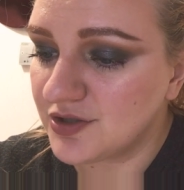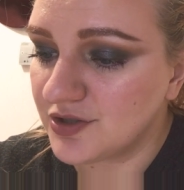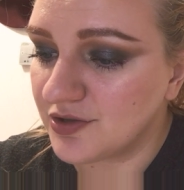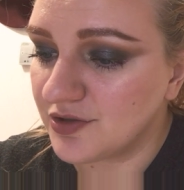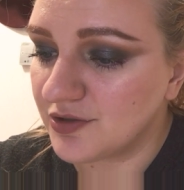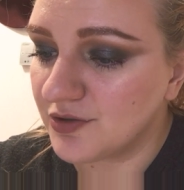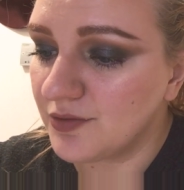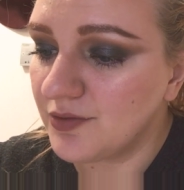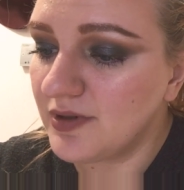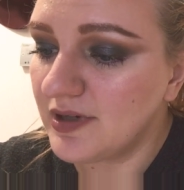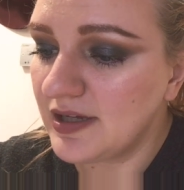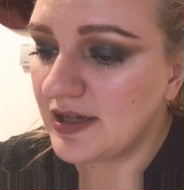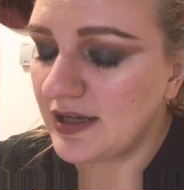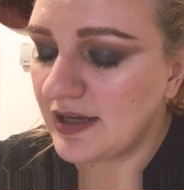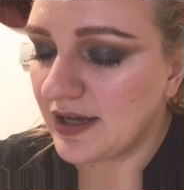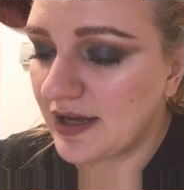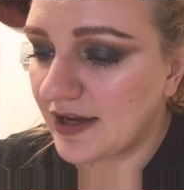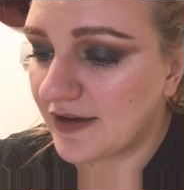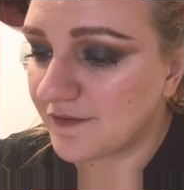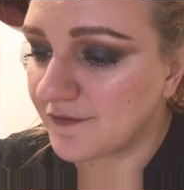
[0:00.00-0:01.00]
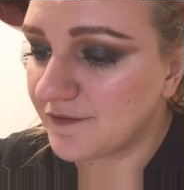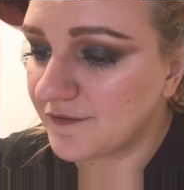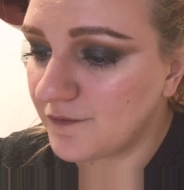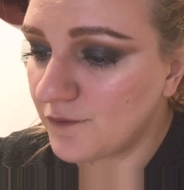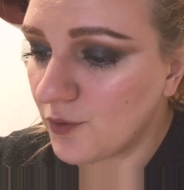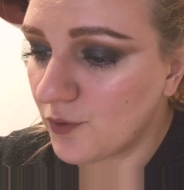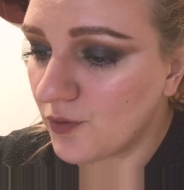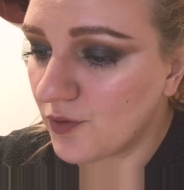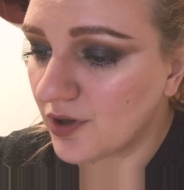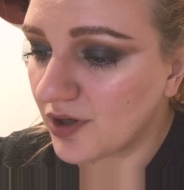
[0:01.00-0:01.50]
2 and
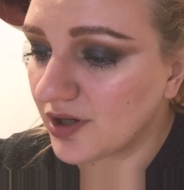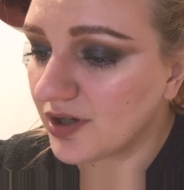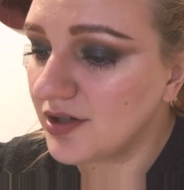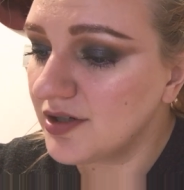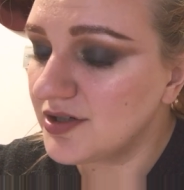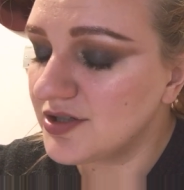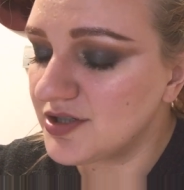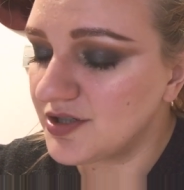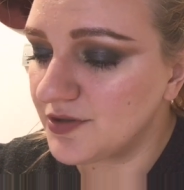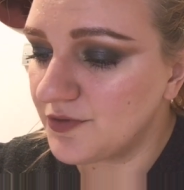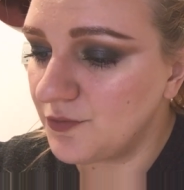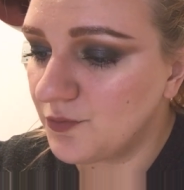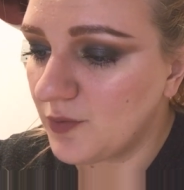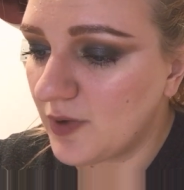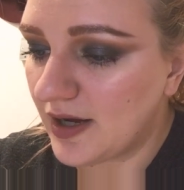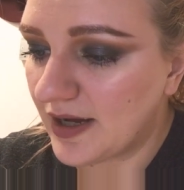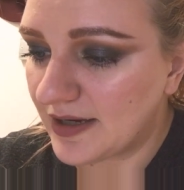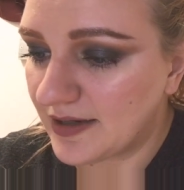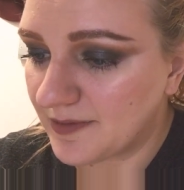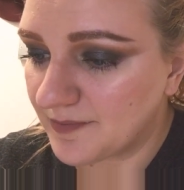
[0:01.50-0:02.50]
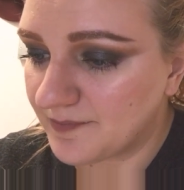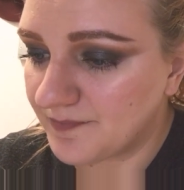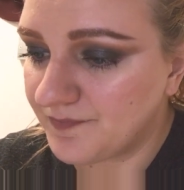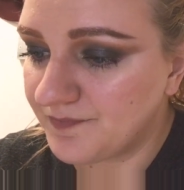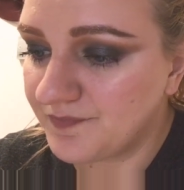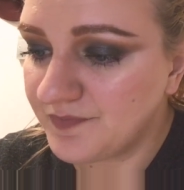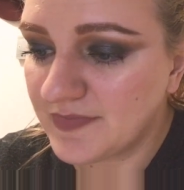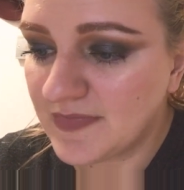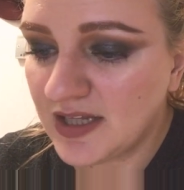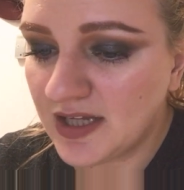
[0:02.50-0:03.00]
4 to 1.
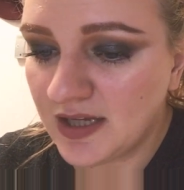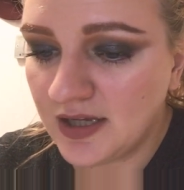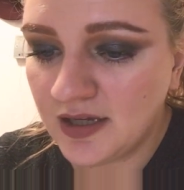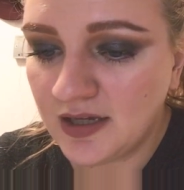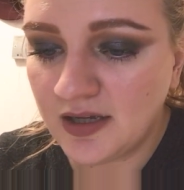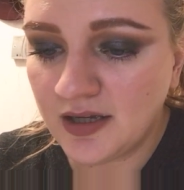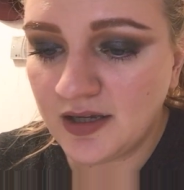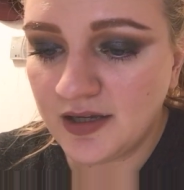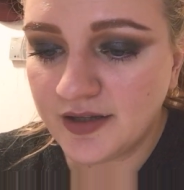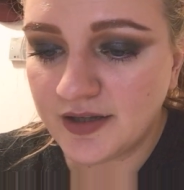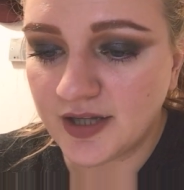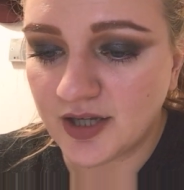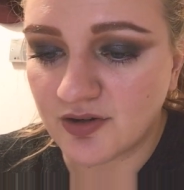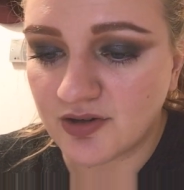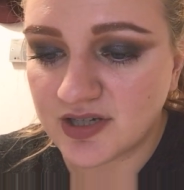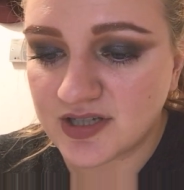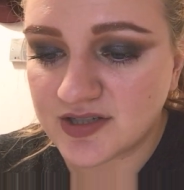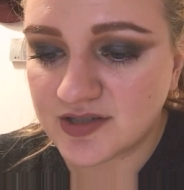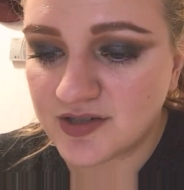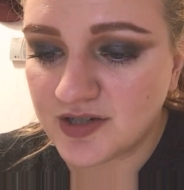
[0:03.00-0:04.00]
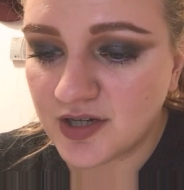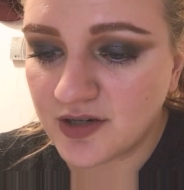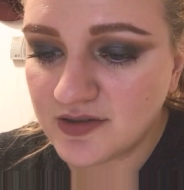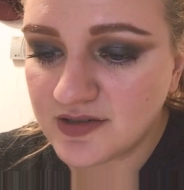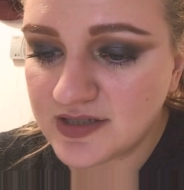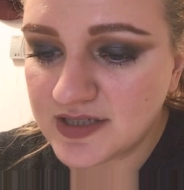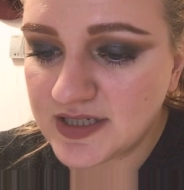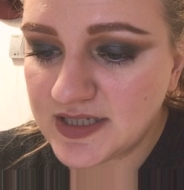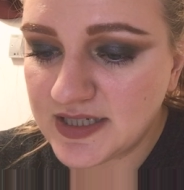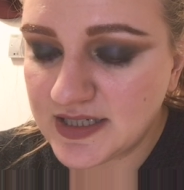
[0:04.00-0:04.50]
There is no
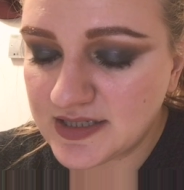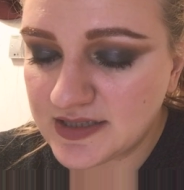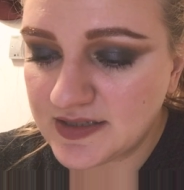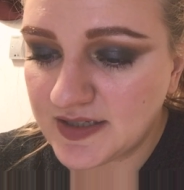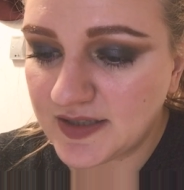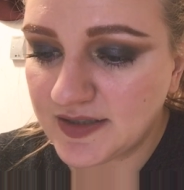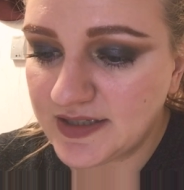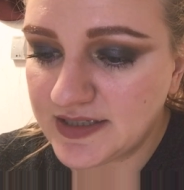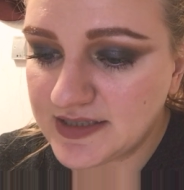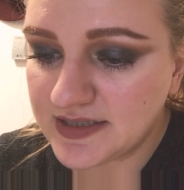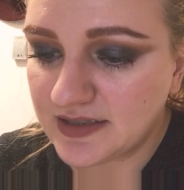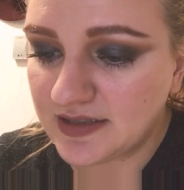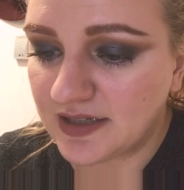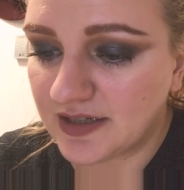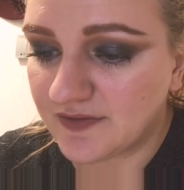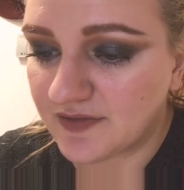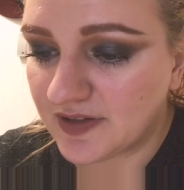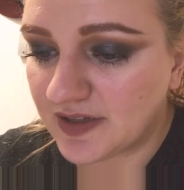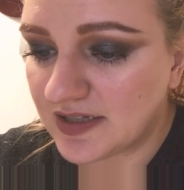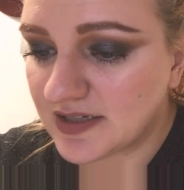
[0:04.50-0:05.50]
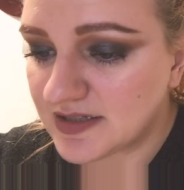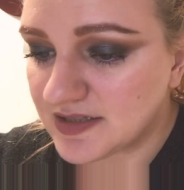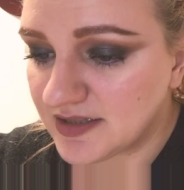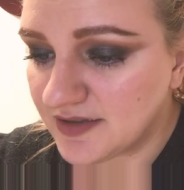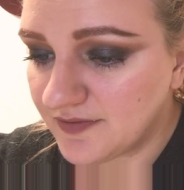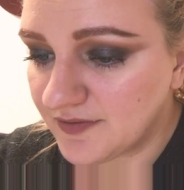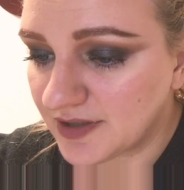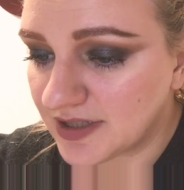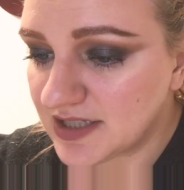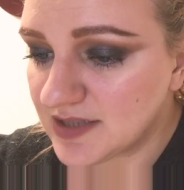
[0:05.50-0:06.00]
statistically significant
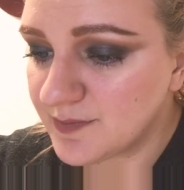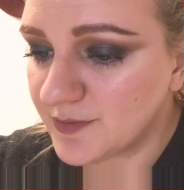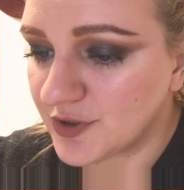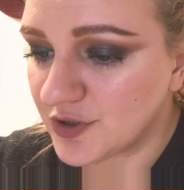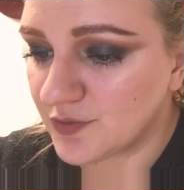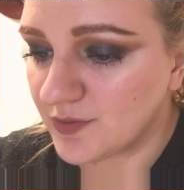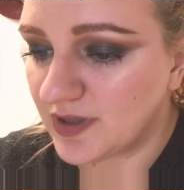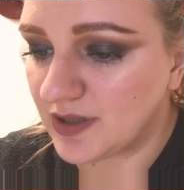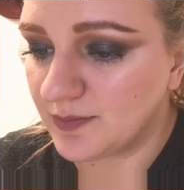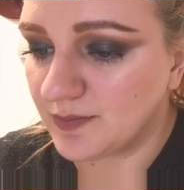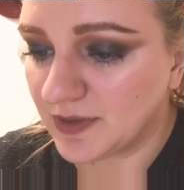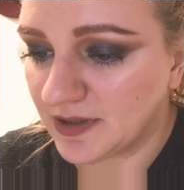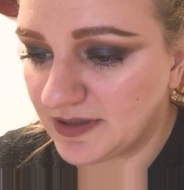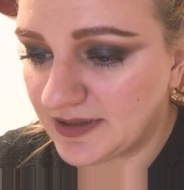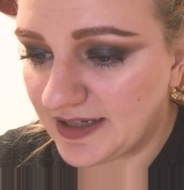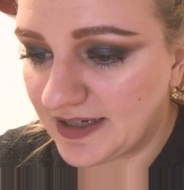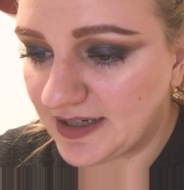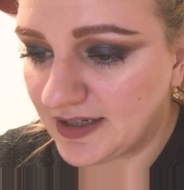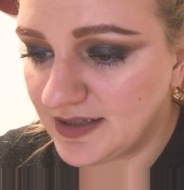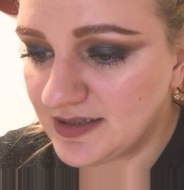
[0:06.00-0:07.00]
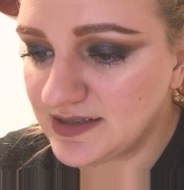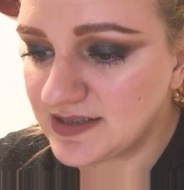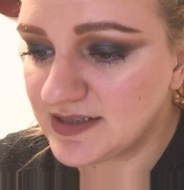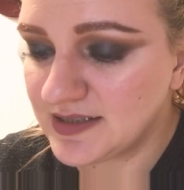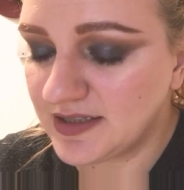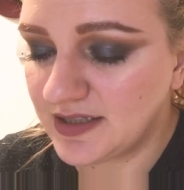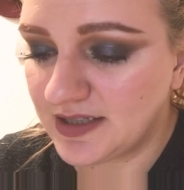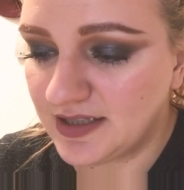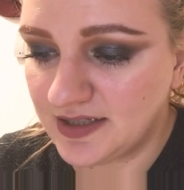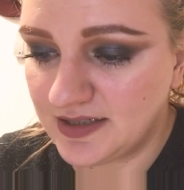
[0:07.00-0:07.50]
difference between Malays,
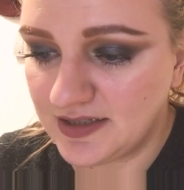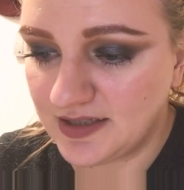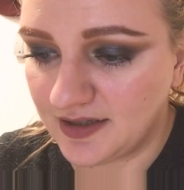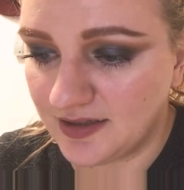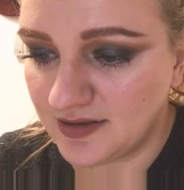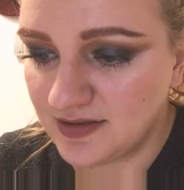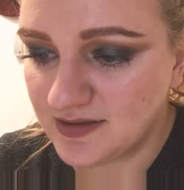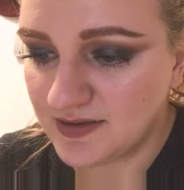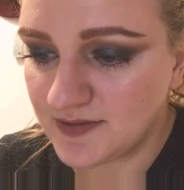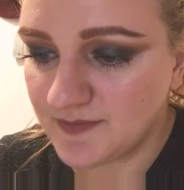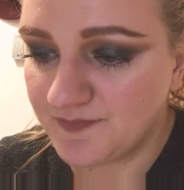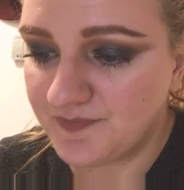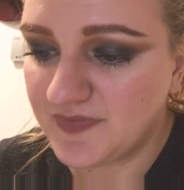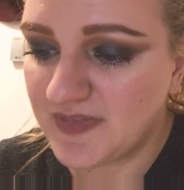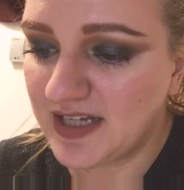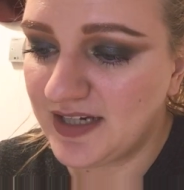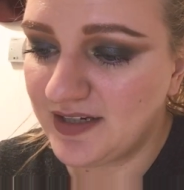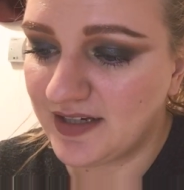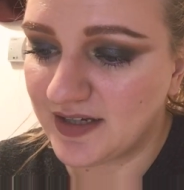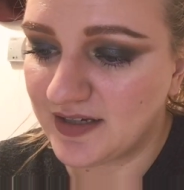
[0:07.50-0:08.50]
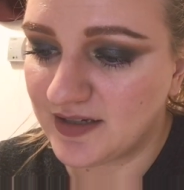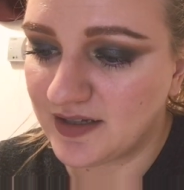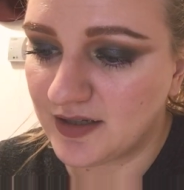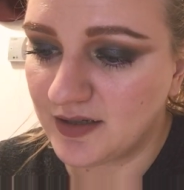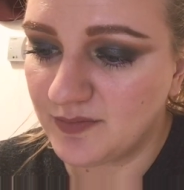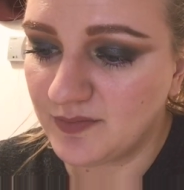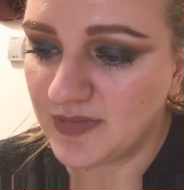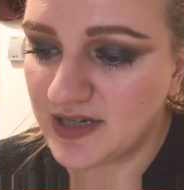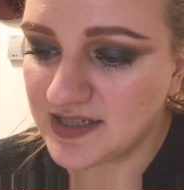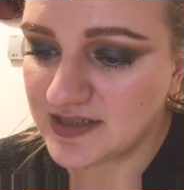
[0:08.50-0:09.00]
Indians, and
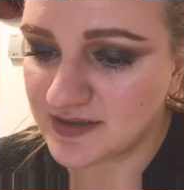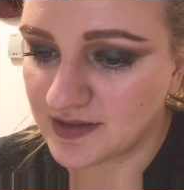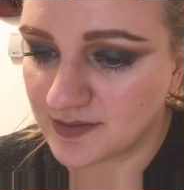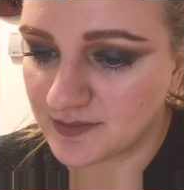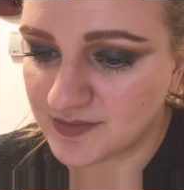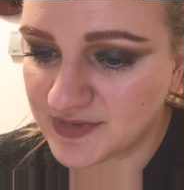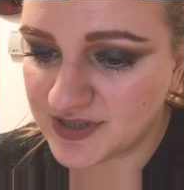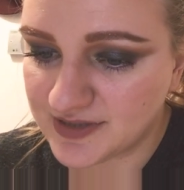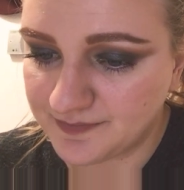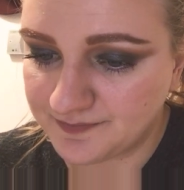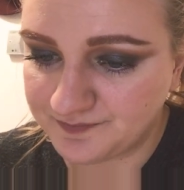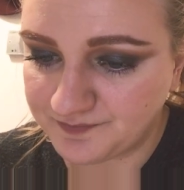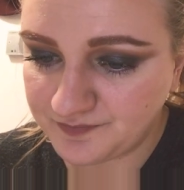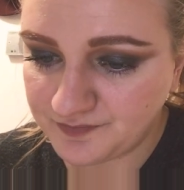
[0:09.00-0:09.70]
Indian Muslims.